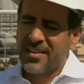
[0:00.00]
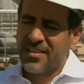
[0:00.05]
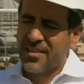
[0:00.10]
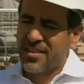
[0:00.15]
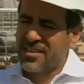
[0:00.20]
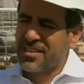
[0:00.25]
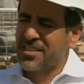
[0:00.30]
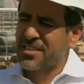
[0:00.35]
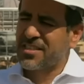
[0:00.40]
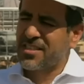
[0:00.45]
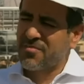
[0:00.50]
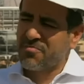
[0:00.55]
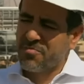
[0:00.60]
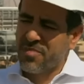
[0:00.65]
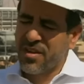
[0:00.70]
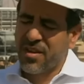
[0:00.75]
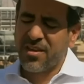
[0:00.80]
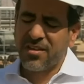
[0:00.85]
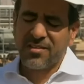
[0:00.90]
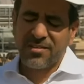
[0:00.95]
This is the
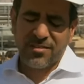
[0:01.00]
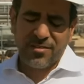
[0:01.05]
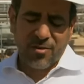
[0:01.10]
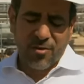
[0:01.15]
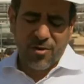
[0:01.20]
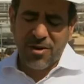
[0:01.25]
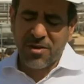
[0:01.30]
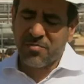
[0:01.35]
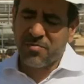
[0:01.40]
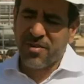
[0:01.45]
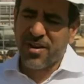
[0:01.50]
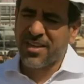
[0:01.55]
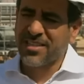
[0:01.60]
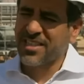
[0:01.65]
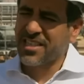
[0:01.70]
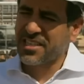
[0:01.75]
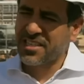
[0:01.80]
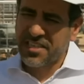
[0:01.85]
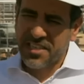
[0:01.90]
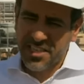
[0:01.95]
biggest oil
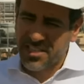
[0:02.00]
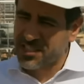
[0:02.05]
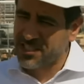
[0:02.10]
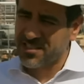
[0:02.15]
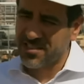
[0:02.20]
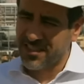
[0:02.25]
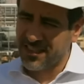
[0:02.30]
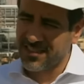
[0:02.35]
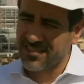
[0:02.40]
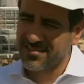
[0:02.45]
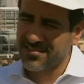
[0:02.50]
project in history.